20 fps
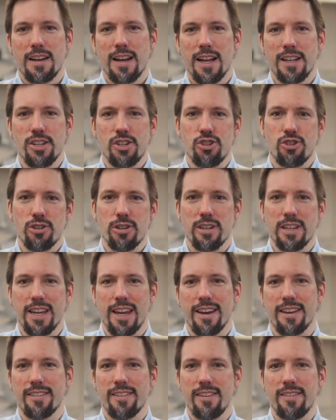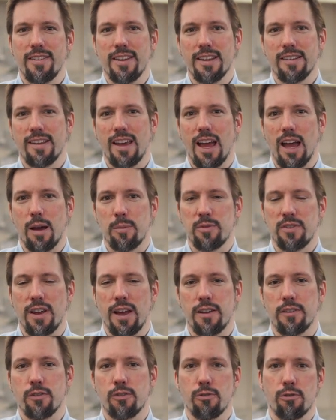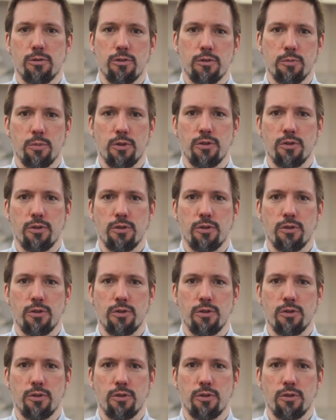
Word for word: Additionally, existing tabs had screws